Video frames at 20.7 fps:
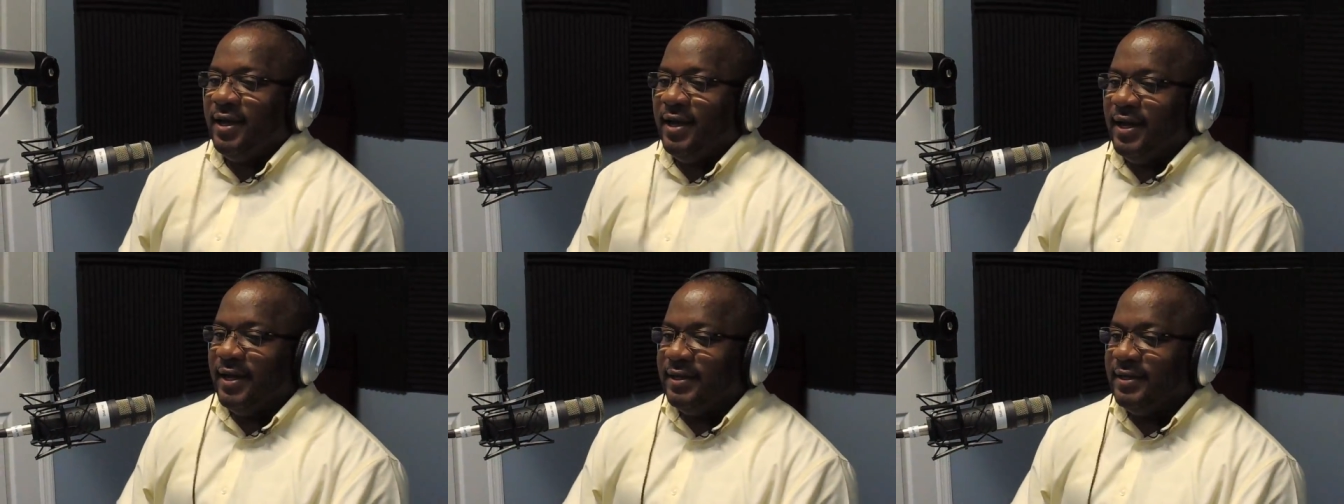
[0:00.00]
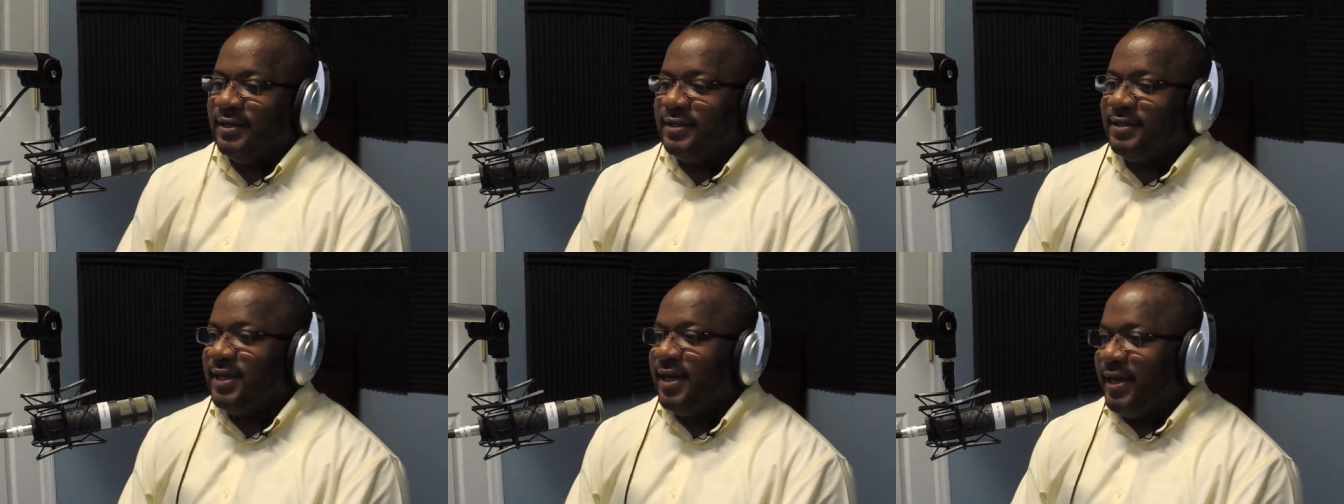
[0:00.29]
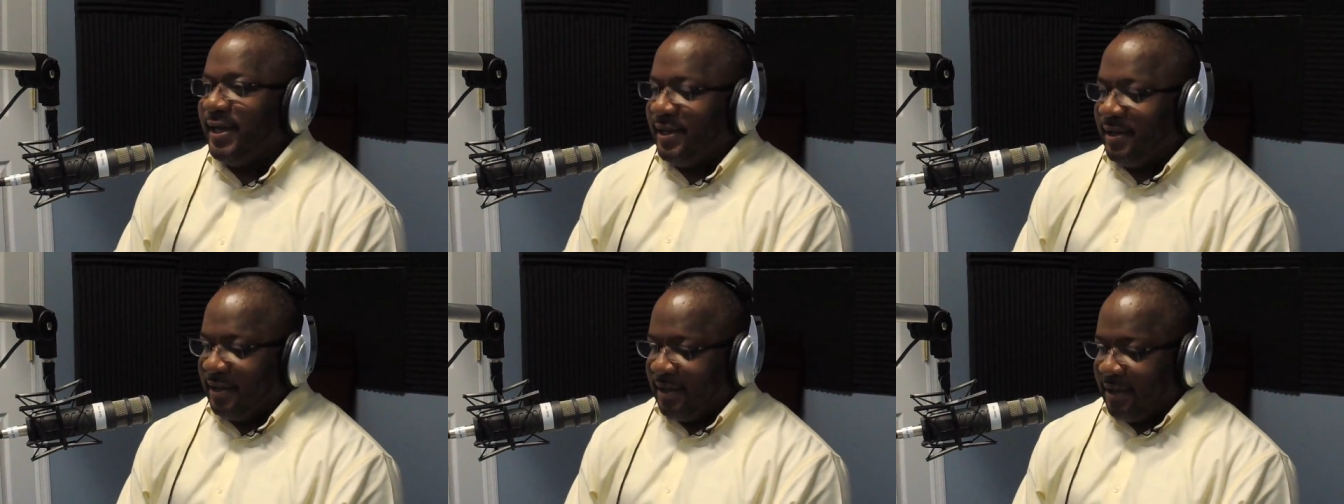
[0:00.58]
And the
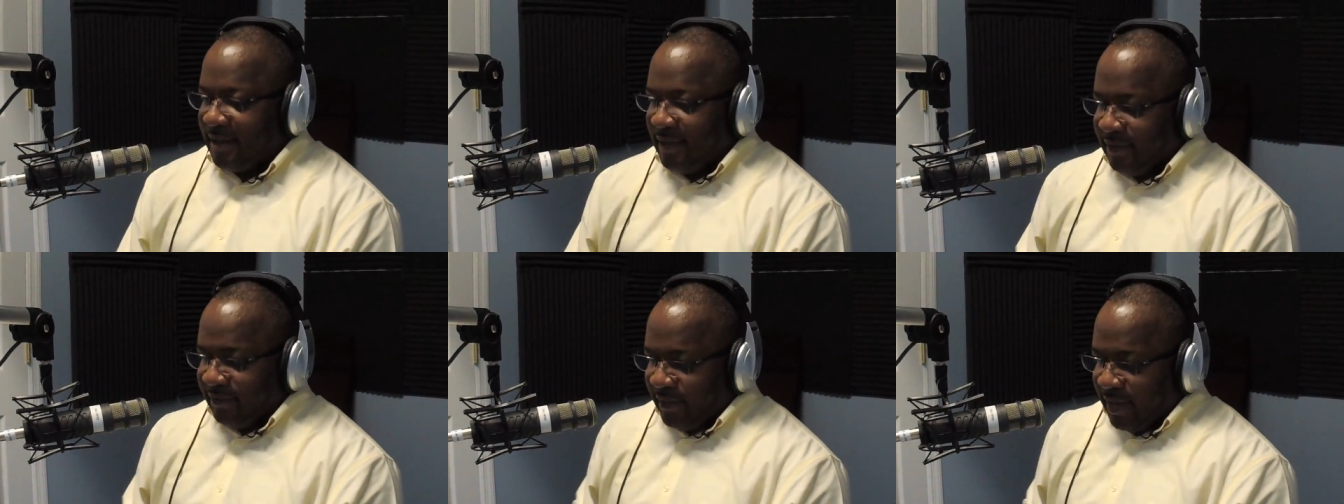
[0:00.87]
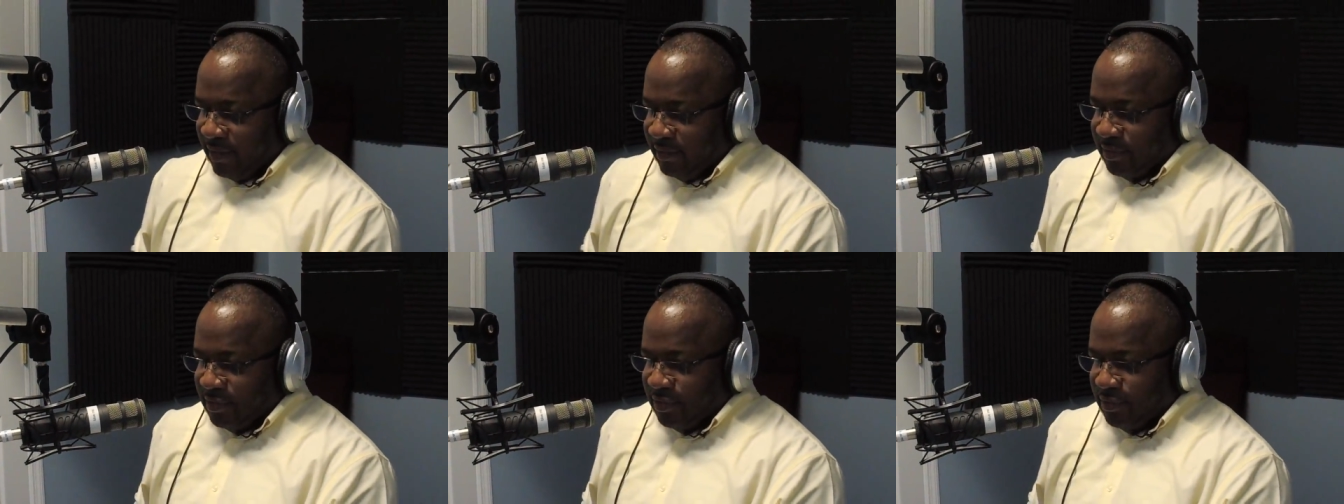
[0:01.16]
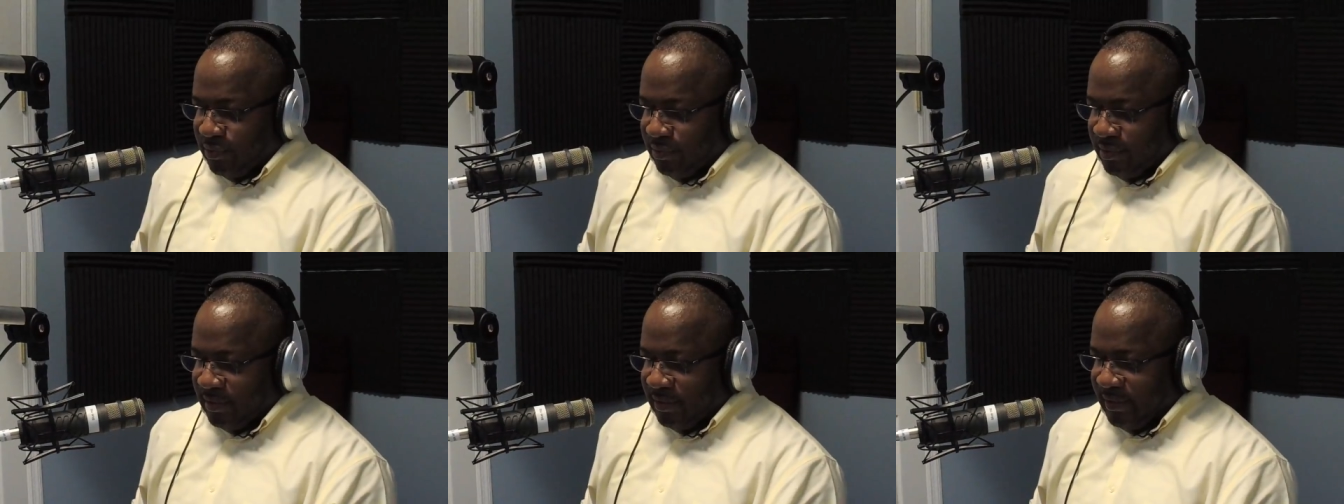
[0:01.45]
title of our
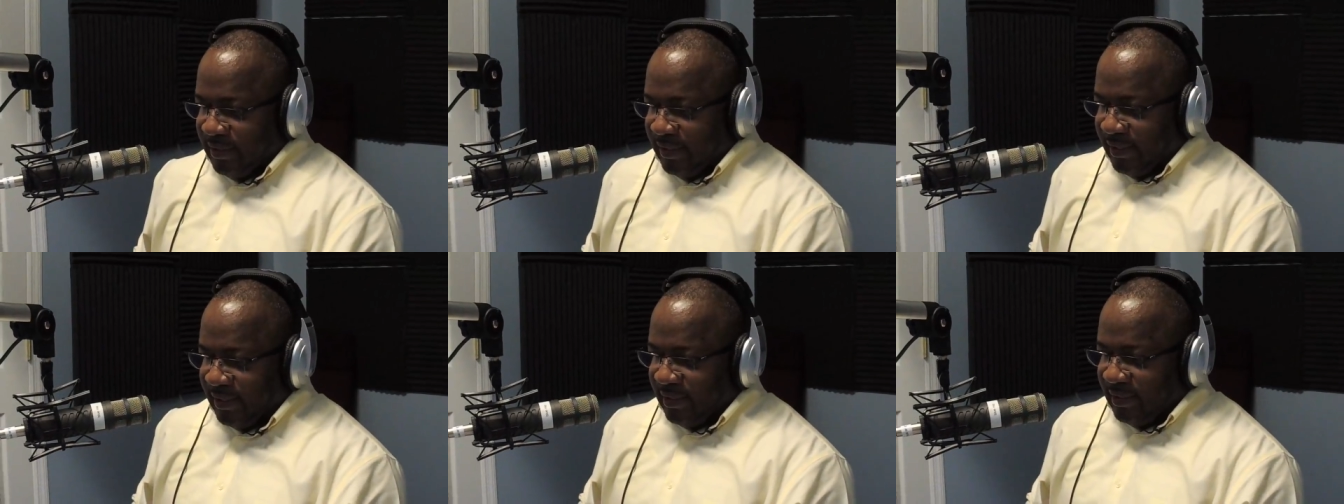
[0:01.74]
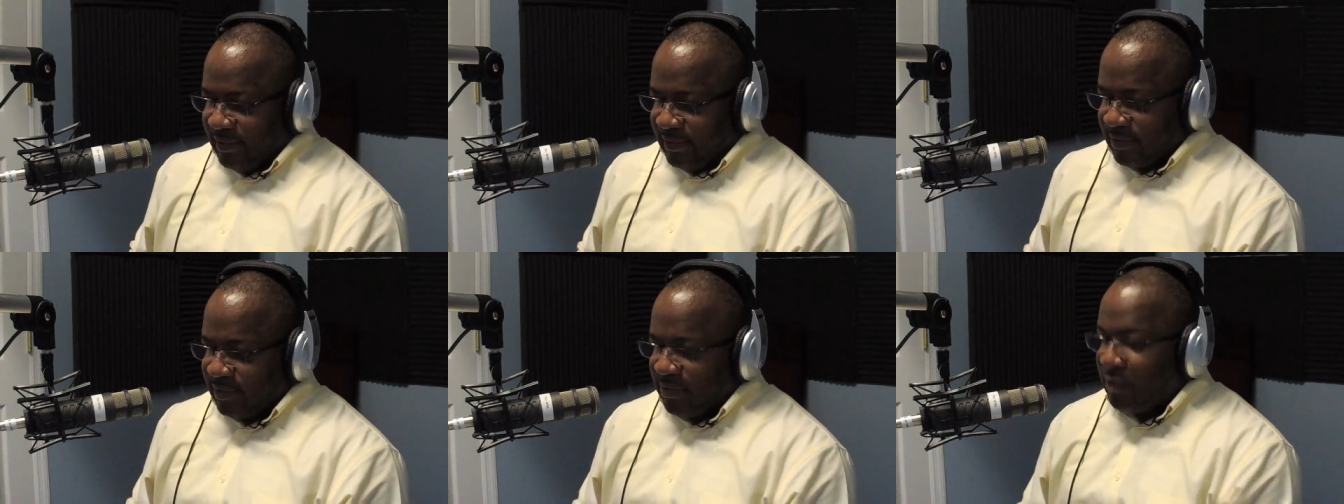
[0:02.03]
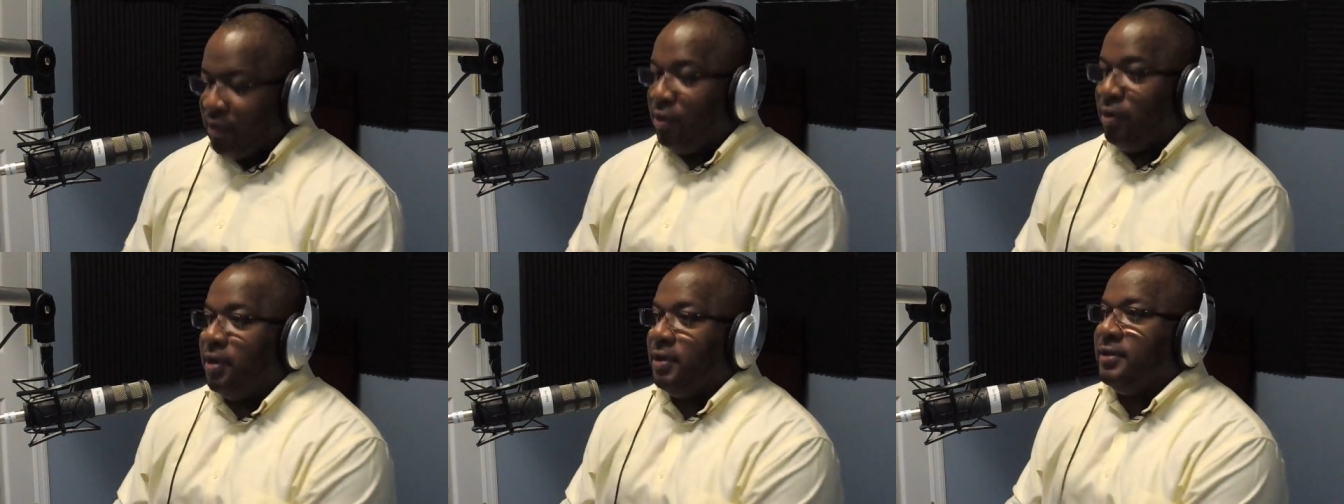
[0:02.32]
show today is
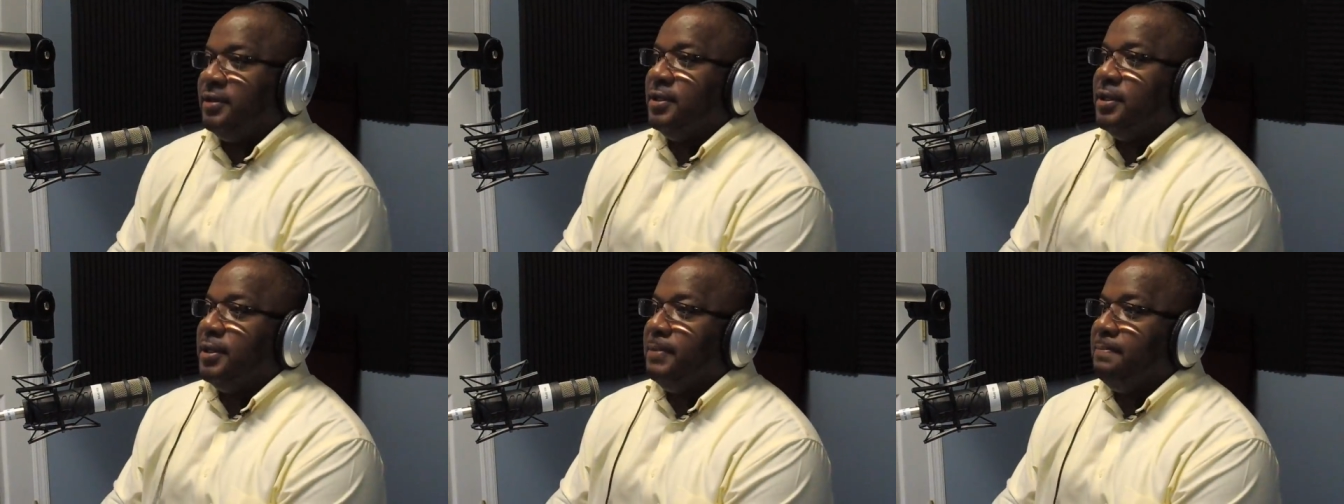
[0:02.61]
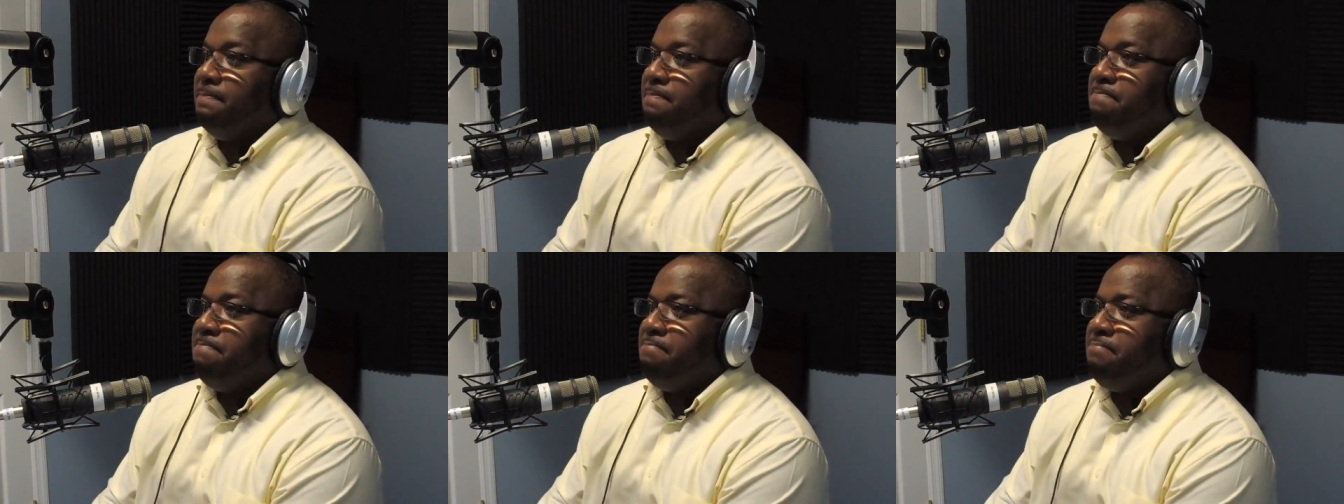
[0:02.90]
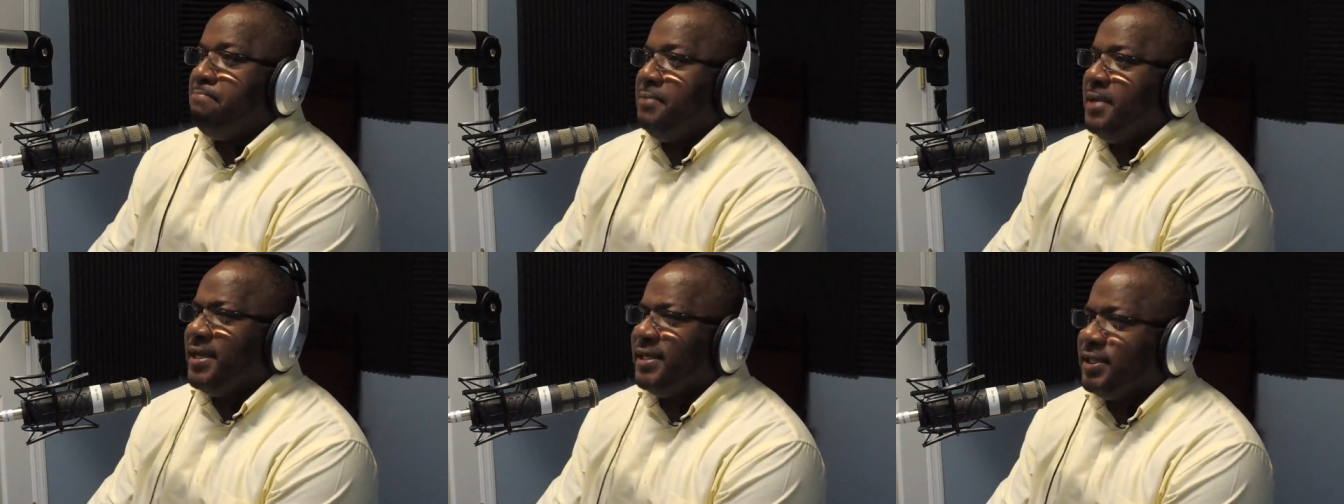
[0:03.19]
called The
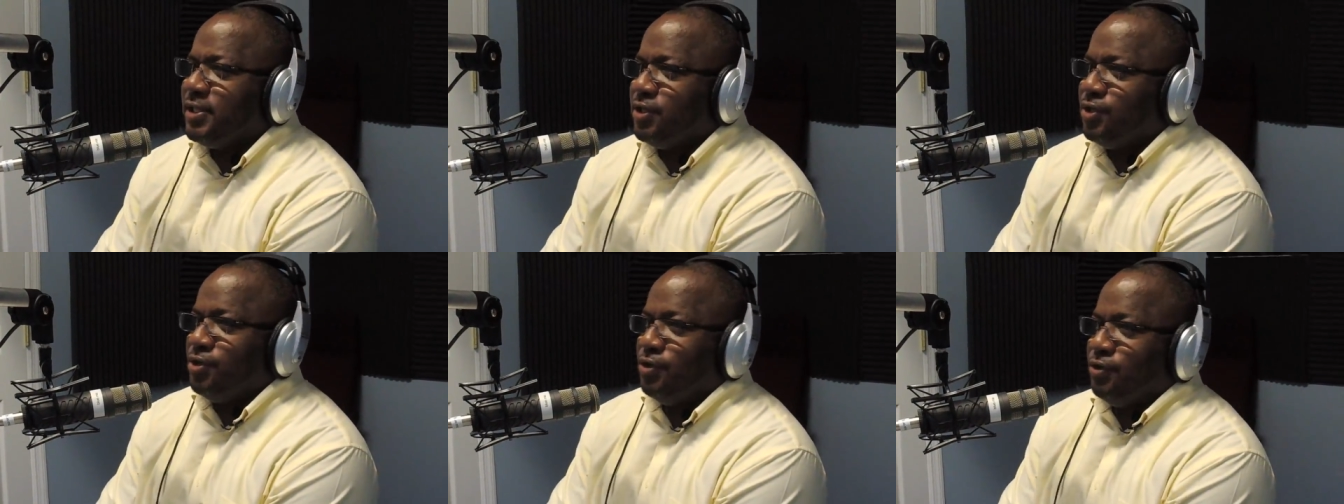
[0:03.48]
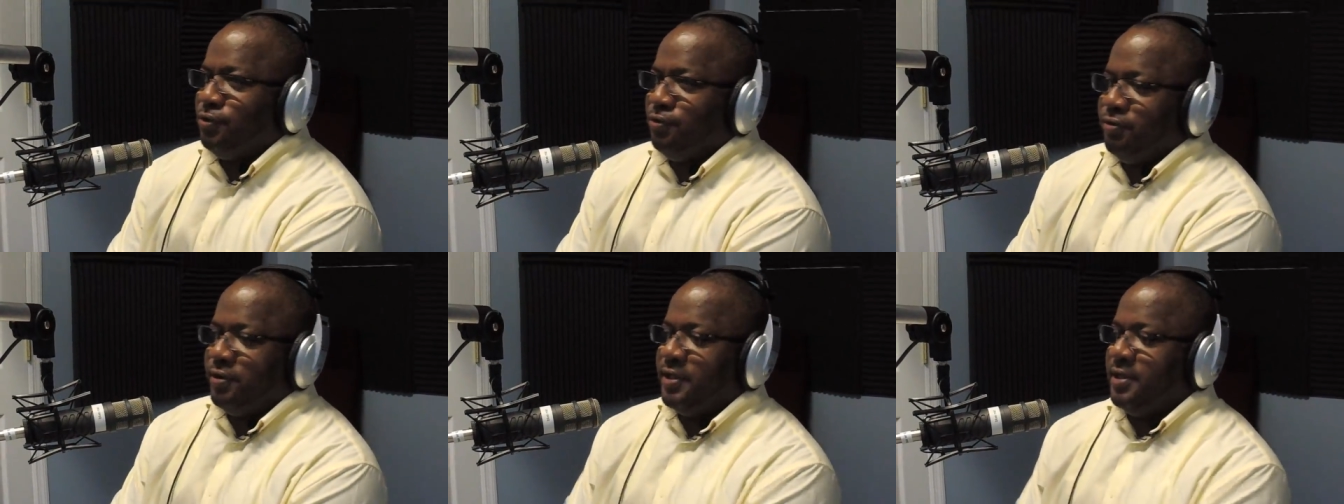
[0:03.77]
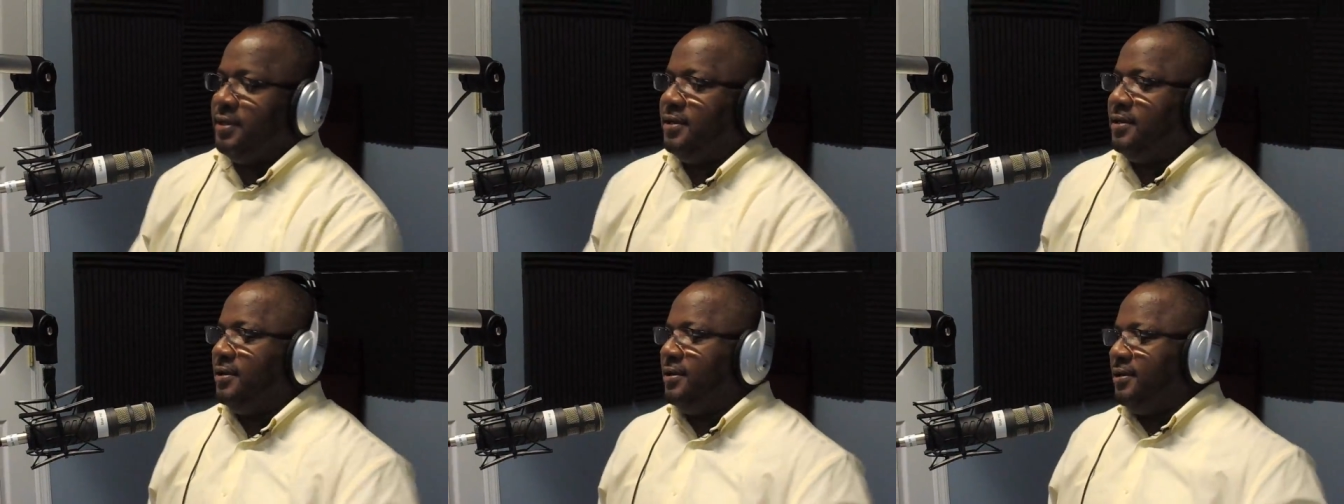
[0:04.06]

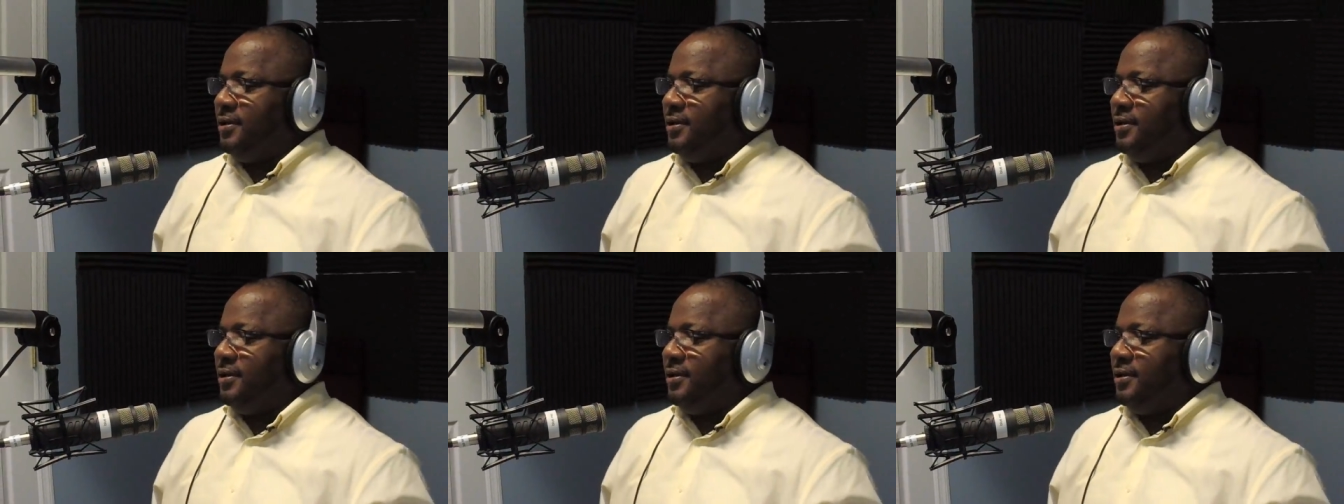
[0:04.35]
Mystery,